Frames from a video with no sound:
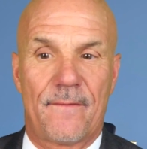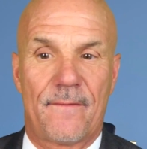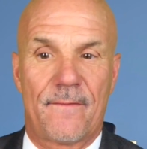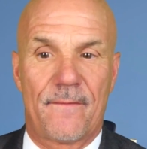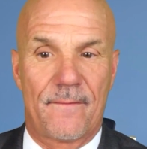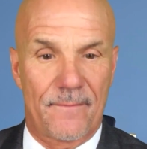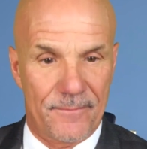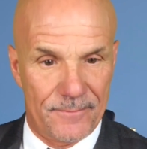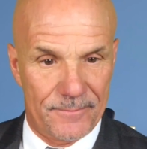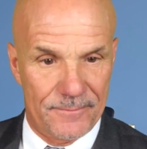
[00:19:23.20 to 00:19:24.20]

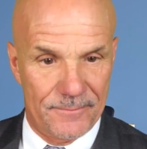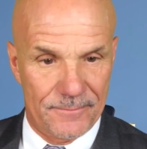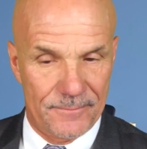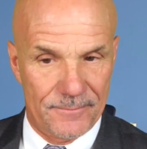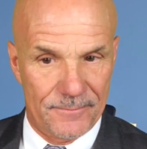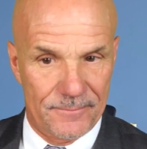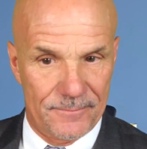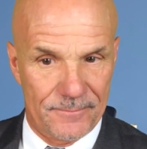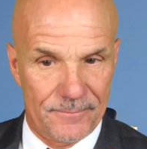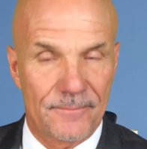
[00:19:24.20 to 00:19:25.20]

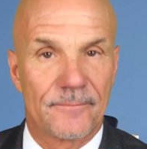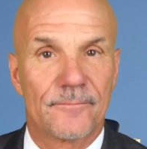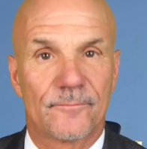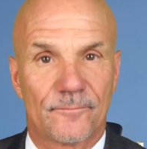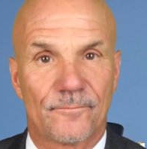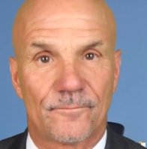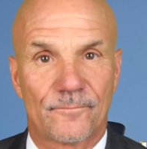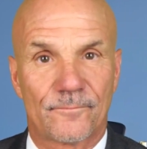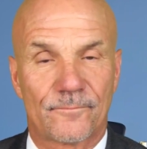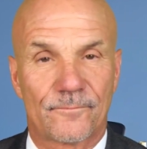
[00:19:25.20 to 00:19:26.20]

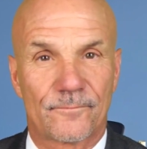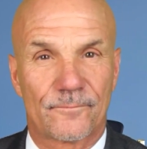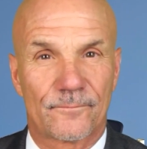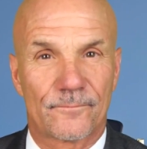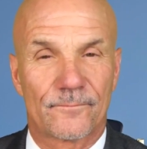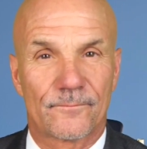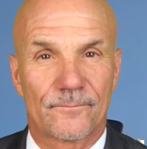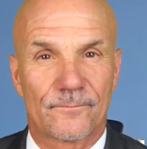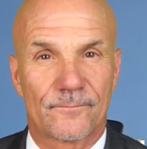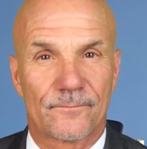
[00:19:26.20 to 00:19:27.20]

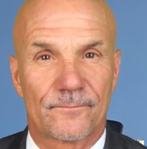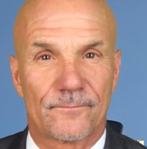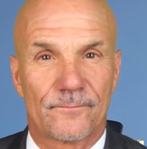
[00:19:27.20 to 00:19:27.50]
This person isn't speaking.